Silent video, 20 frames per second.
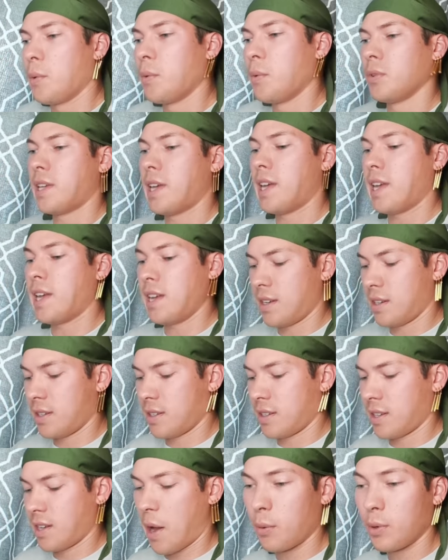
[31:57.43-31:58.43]
We will take,
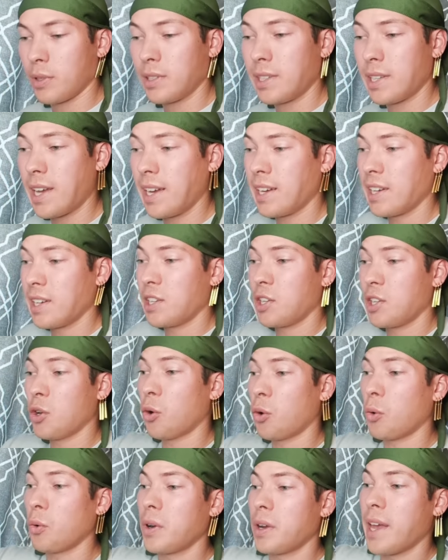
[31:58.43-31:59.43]
I will take a
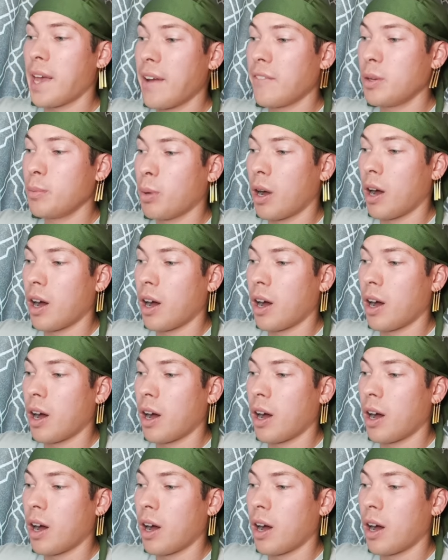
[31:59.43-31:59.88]
Hiyori heavy